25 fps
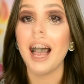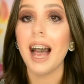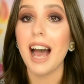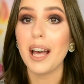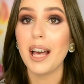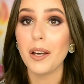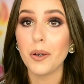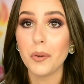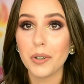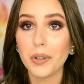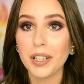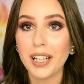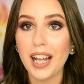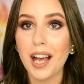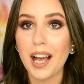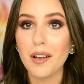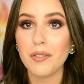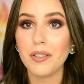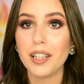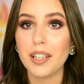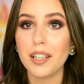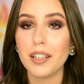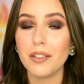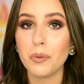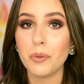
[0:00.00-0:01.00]
I already have
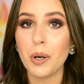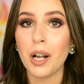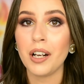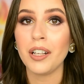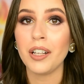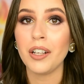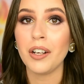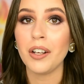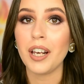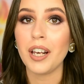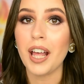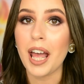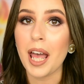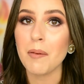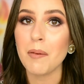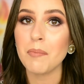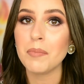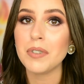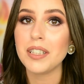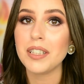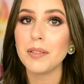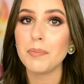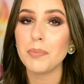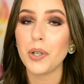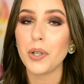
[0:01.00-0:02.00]
the running on
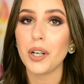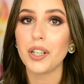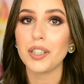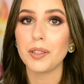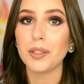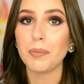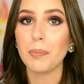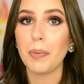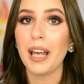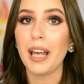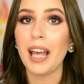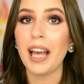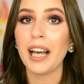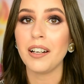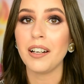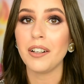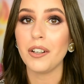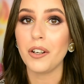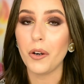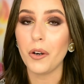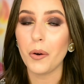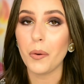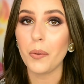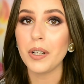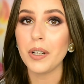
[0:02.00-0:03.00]
empty project pan
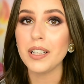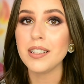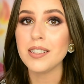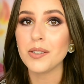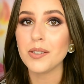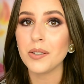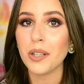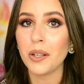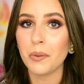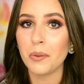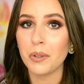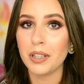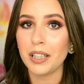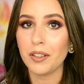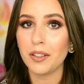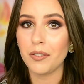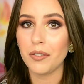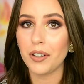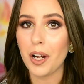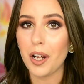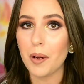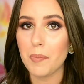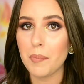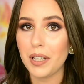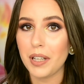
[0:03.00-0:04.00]
going, so I will leave
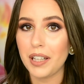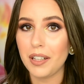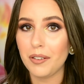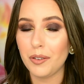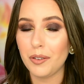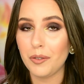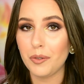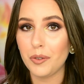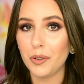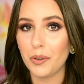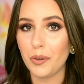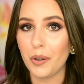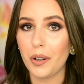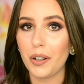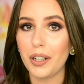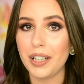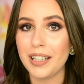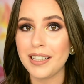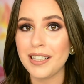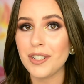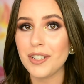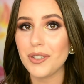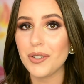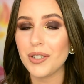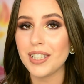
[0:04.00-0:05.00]
it up here if you are
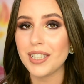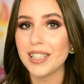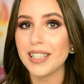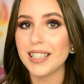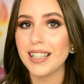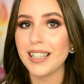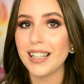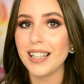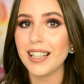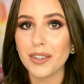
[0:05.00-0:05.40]
interested.